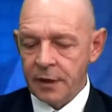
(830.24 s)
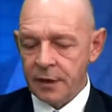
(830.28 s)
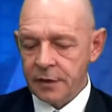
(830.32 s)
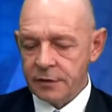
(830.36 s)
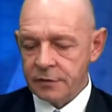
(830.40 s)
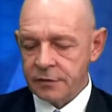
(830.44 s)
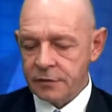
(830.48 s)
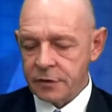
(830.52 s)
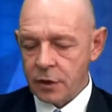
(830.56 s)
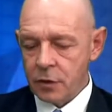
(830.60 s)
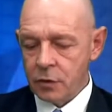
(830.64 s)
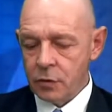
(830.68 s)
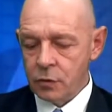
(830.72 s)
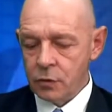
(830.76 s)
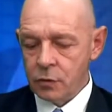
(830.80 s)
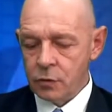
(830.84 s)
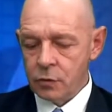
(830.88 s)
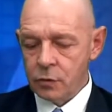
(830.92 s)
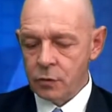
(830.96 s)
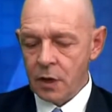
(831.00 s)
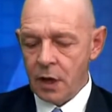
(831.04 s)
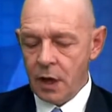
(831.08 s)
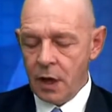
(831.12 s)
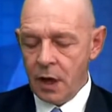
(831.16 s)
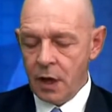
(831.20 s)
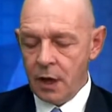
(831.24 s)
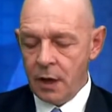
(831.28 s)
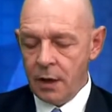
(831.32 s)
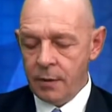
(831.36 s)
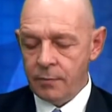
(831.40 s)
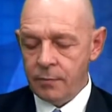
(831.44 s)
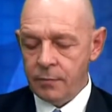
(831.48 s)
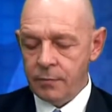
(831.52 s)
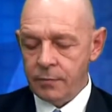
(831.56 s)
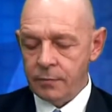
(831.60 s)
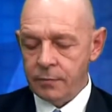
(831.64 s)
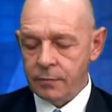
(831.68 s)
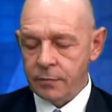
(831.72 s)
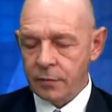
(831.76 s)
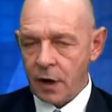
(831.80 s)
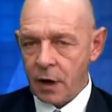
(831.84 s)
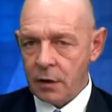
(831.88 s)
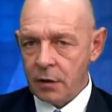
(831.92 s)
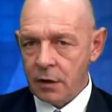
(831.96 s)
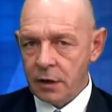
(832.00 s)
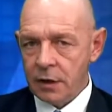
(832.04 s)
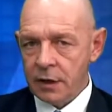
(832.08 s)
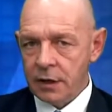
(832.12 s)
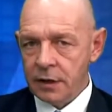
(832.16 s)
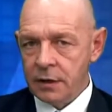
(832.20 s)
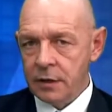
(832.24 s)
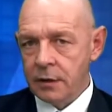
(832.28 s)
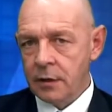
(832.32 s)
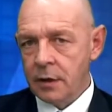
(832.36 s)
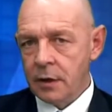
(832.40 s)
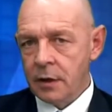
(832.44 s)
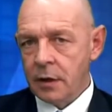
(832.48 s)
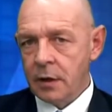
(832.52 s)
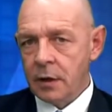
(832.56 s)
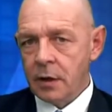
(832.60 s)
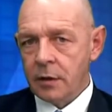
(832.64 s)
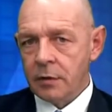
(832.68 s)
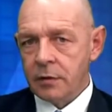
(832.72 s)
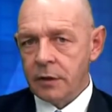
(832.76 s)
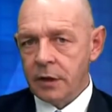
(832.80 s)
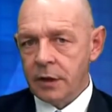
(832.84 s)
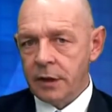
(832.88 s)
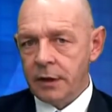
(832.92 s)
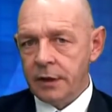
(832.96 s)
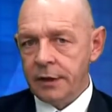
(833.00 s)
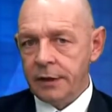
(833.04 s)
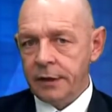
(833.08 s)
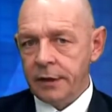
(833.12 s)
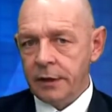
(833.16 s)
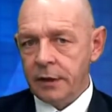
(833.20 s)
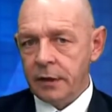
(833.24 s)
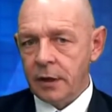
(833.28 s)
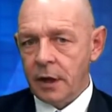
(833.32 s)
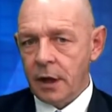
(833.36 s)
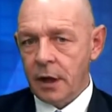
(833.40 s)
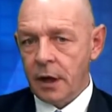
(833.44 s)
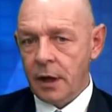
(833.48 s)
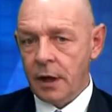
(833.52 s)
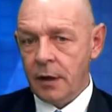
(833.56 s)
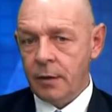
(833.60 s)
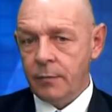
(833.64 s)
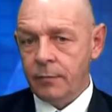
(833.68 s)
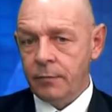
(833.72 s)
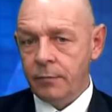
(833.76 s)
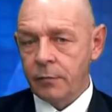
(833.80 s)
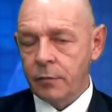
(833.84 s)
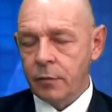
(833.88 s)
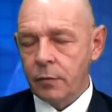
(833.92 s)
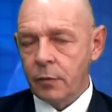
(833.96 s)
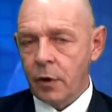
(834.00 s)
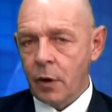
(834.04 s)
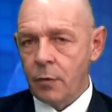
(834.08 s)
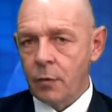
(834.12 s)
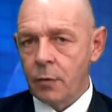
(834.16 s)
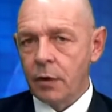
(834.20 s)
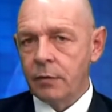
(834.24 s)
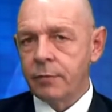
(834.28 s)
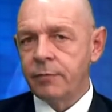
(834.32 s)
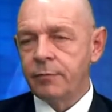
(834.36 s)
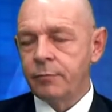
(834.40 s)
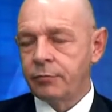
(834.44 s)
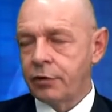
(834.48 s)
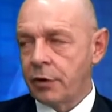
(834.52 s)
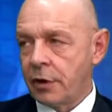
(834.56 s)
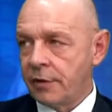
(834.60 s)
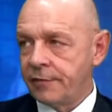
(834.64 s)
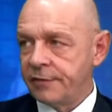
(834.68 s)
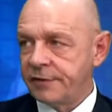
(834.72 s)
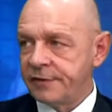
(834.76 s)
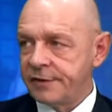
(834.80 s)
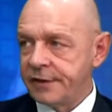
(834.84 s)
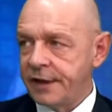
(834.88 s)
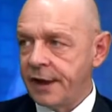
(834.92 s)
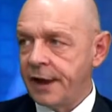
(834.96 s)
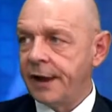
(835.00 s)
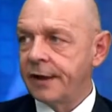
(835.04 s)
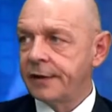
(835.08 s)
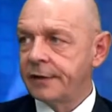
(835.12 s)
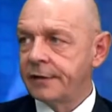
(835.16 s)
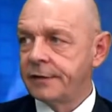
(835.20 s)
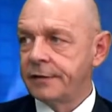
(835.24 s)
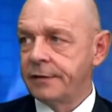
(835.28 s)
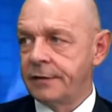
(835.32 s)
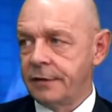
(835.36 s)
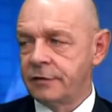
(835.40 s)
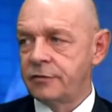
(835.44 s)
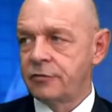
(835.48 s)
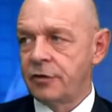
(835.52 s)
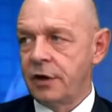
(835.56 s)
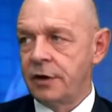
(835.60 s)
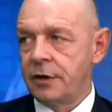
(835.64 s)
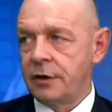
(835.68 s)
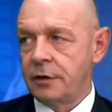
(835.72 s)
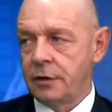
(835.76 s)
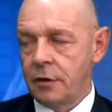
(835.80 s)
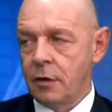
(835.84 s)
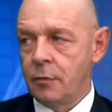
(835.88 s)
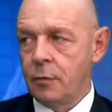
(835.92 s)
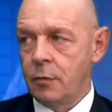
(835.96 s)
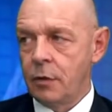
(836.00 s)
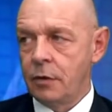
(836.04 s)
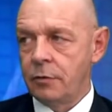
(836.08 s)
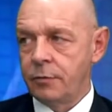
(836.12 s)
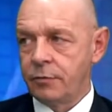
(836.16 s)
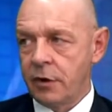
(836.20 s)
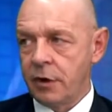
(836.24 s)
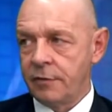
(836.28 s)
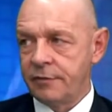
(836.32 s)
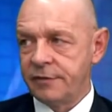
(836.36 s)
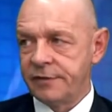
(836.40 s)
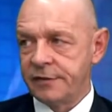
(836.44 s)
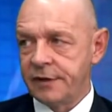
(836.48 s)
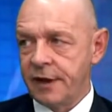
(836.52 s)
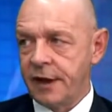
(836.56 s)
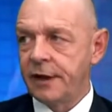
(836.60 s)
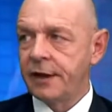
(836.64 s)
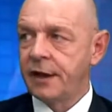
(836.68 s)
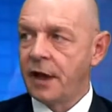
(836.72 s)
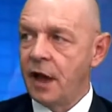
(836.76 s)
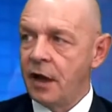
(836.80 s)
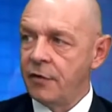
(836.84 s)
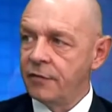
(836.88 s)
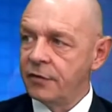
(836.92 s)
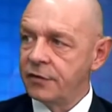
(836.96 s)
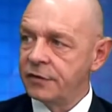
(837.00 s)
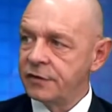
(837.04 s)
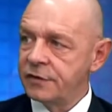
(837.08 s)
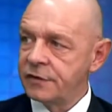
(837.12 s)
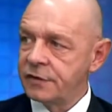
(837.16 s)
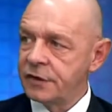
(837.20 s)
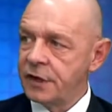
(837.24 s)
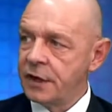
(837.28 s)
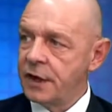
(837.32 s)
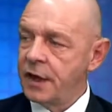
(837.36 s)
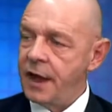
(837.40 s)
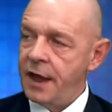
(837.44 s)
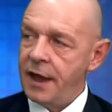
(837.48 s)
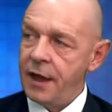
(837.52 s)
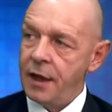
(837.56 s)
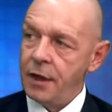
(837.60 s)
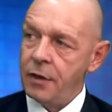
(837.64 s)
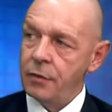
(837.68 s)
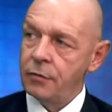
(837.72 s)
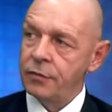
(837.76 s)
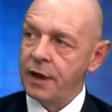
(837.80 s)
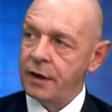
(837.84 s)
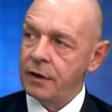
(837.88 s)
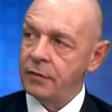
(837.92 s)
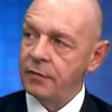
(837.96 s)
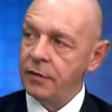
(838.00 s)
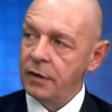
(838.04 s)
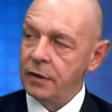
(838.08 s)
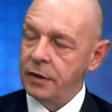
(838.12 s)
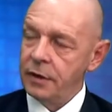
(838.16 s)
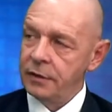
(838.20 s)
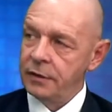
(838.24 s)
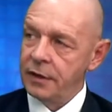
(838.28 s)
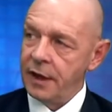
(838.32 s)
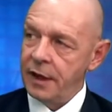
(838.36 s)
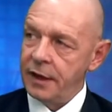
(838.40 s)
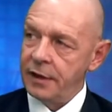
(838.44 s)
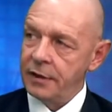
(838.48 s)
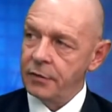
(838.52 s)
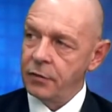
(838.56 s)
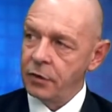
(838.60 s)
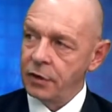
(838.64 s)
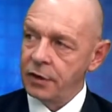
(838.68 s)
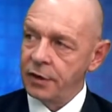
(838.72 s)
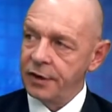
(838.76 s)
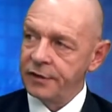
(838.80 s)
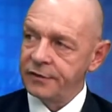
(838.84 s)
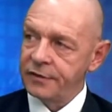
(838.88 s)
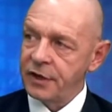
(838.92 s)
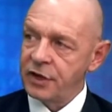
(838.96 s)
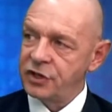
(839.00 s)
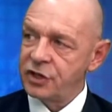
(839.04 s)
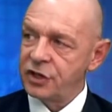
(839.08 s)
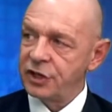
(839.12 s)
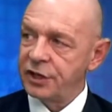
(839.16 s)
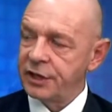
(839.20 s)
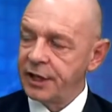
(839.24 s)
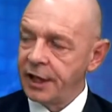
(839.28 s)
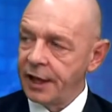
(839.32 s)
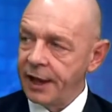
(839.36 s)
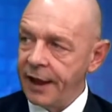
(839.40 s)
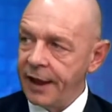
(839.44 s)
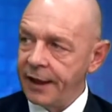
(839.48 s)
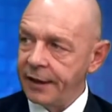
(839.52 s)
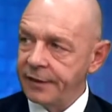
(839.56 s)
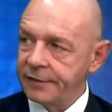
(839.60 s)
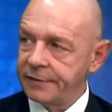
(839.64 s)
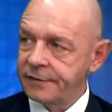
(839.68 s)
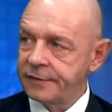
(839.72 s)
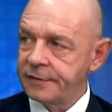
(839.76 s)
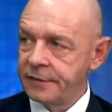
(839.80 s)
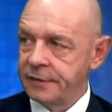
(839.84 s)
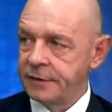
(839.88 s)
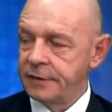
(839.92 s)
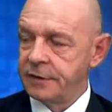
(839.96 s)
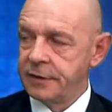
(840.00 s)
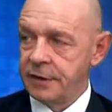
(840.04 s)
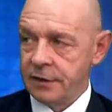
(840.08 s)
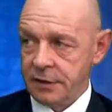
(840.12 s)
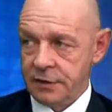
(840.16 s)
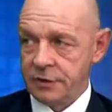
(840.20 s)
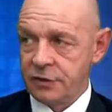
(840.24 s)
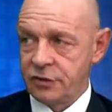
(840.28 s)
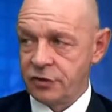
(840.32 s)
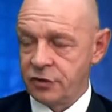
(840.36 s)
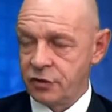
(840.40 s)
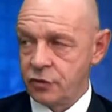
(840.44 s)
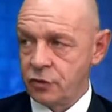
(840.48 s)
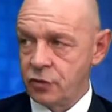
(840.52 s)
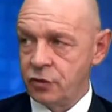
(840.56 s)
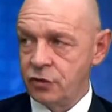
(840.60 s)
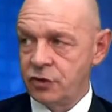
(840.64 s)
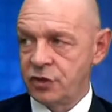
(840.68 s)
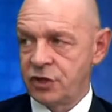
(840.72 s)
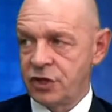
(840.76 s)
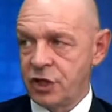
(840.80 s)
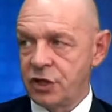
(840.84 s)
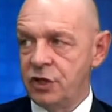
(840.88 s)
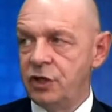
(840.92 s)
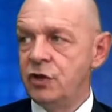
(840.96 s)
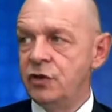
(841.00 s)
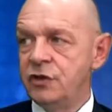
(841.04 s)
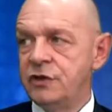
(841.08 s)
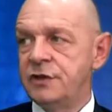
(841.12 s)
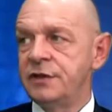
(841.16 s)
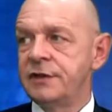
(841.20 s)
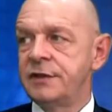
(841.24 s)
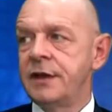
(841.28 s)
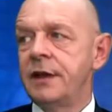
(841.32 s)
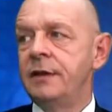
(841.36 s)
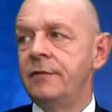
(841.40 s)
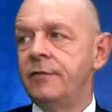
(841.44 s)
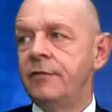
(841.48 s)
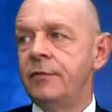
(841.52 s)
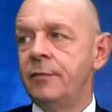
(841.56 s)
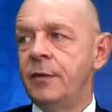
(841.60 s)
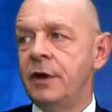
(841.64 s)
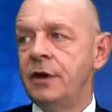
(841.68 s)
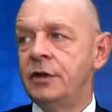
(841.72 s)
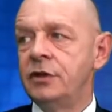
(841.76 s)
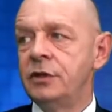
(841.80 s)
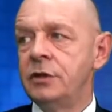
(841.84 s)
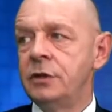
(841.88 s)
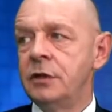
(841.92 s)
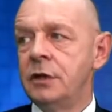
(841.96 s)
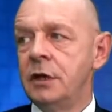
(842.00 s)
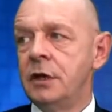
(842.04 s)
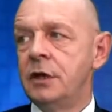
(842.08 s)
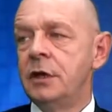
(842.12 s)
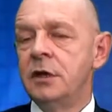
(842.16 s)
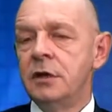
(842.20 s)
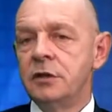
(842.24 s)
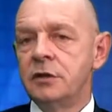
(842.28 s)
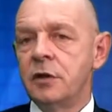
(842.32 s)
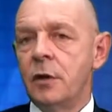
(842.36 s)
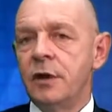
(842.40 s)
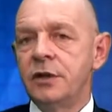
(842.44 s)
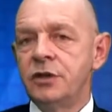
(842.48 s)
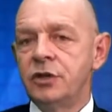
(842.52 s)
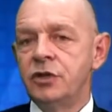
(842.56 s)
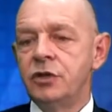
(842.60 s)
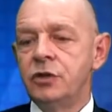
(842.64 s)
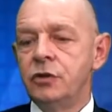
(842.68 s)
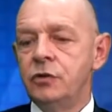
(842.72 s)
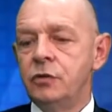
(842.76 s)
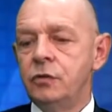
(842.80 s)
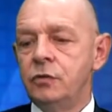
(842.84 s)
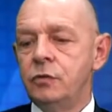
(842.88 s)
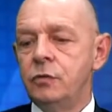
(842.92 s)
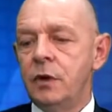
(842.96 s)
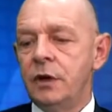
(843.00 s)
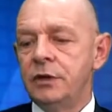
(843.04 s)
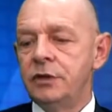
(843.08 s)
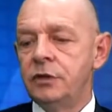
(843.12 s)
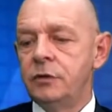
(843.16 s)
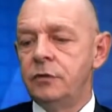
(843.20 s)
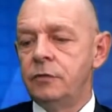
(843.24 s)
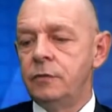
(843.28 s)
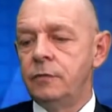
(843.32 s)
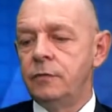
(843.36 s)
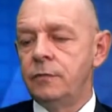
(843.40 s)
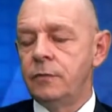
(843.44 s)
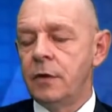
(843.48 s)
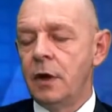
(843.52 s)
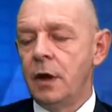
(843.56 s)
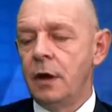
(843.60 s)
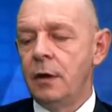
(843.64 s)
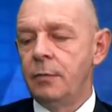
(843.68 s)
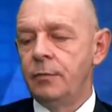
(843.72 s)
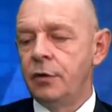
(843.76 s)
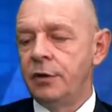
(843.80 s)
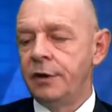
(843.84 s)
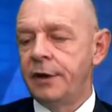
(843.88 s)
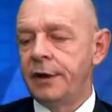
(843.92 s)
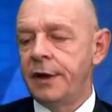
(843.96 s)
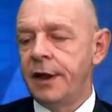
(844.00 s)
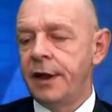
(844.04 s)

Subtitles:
So currently, the Commonwealth Privacy Act, the Australian Commonwealth Privacy Act, covers how that organisation collects, stores and uses that information. So as you pointed